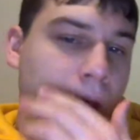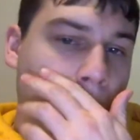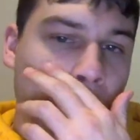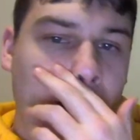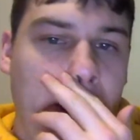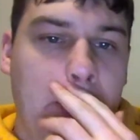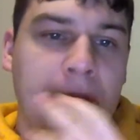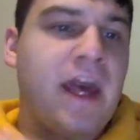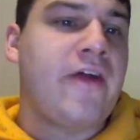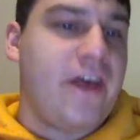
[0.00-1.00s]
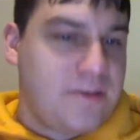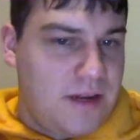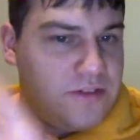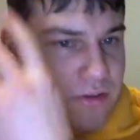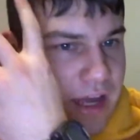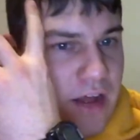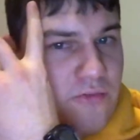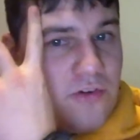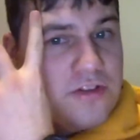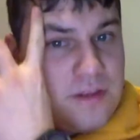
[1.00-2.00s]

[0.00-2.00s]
Black Klansman I've still got out front.